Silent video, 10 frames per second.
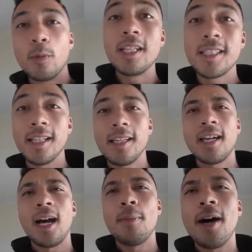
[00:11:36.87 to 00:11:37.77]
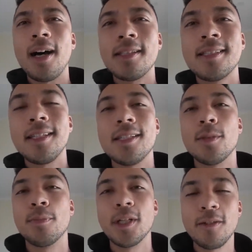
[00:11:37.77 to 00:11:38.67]
Reselling car parts is
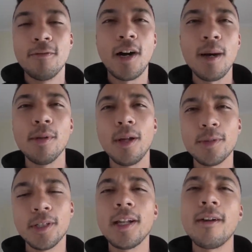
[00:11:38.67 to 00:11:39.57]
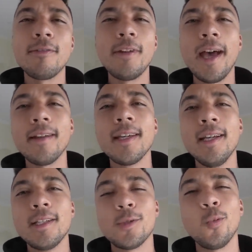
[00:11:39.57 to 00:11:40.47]
a pretty viable option that I've found
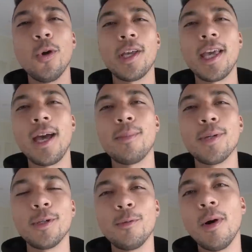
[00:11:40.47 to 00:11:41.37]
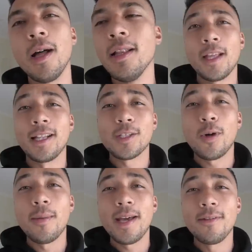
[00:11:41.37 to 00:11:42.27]
to work out pretty well. And that's
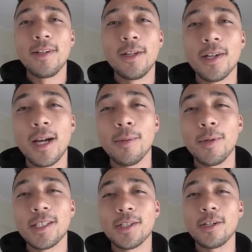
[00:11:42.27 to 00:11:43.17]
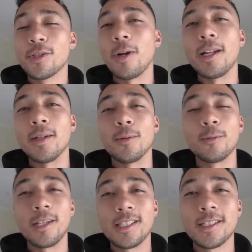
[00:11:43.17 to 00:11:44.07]
why I made a video a couple of weeks ago trying to
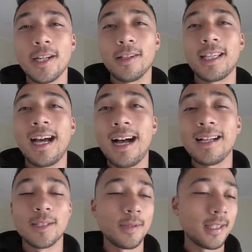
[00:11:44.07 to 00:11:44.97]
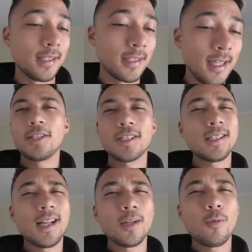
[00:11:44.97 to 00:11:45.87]
resell cars, because it's just
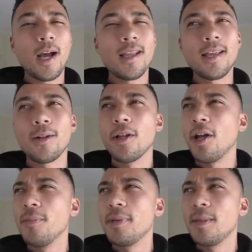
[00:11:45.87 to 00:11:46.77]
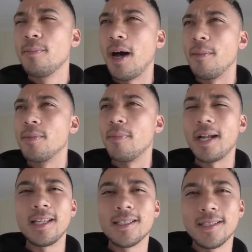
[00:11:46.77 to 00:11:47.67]
another way that'll help me pump
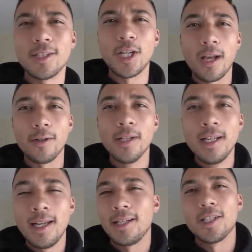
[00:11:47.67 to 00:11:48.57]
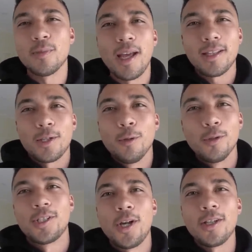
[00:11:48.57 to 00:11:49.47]
money into the channel and just make the
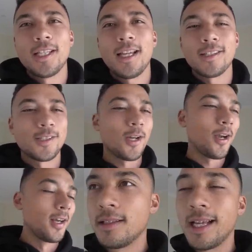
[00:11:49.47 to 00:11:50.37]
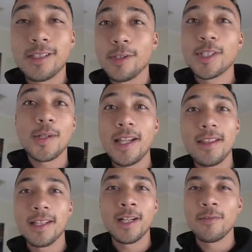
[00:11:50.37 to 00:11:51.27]
coolest content. So that's also another
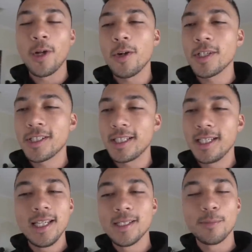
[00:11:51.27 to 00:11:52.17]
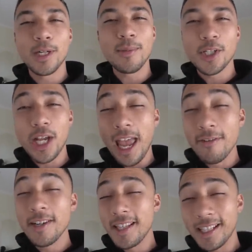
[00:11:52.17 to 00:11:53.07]
thing that I've noticed is pretty much
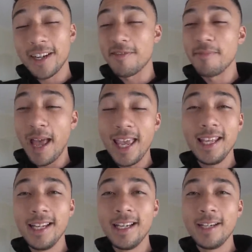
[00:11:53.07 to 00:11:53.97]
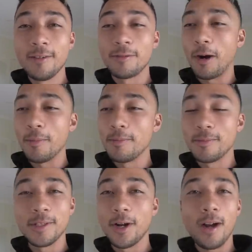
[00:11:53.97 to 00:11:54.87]
everything that I've made from,
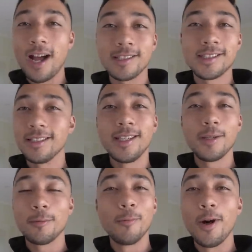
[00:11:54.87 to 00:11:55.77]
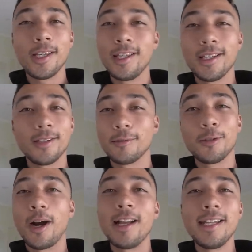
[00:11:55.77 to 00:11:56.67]
you know, hustling, working,
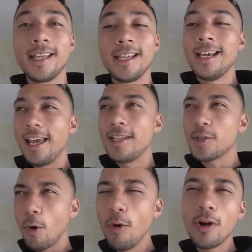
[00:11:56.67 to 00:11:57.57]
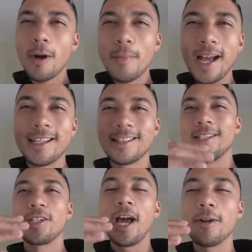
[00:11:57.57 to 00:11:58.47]
grinding, it's all gone back into
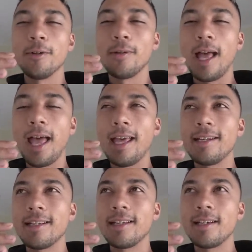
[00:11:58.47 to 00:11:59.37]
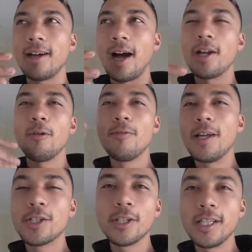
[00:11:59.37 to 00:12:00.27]
the channel, and I know
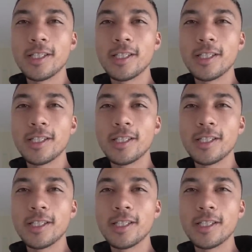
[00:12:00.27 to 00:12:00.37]
eventually